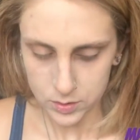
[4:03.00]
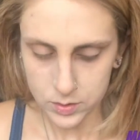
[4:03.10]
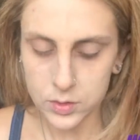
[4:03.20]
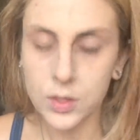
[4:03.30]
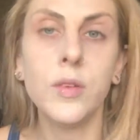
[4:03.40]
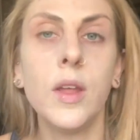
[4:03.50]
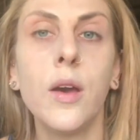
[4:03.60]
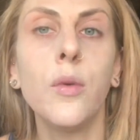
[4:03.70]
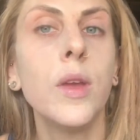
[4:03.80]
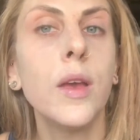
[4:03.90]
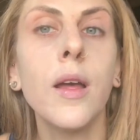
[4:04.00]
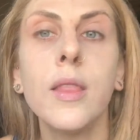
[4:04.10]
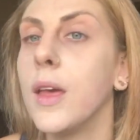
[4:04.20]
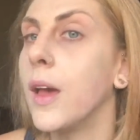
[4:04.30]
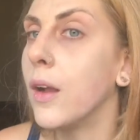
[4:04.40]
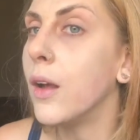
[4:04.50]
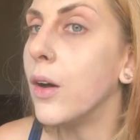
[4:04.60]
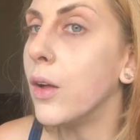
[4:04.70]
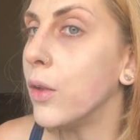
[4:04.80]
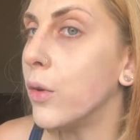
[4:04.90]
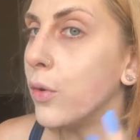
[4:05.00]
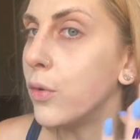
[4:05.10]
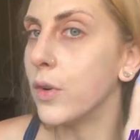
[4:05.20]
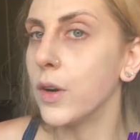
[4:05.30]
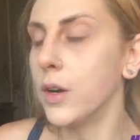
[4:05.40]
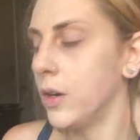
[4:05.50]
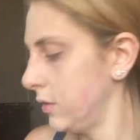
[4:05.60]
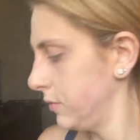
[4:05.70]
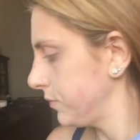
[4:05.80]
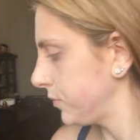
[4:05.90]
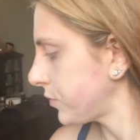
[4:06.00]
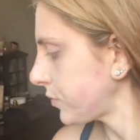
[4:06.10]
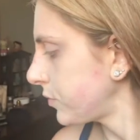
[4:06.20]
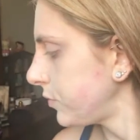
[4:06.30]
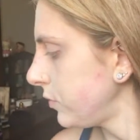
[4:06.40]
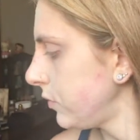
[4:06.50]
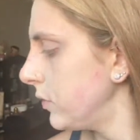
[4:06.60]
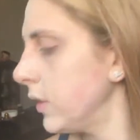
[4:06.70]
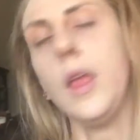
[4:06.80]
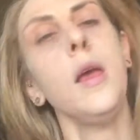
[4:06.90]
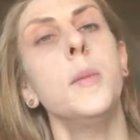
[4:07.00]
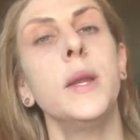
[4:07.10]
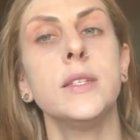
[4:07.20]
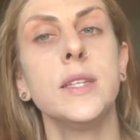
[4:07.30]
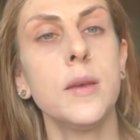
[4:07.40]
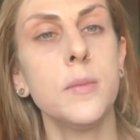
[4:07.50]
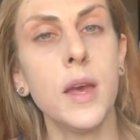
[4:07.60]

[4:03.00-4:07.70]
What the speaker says: so now we got that all over. I'm gonna take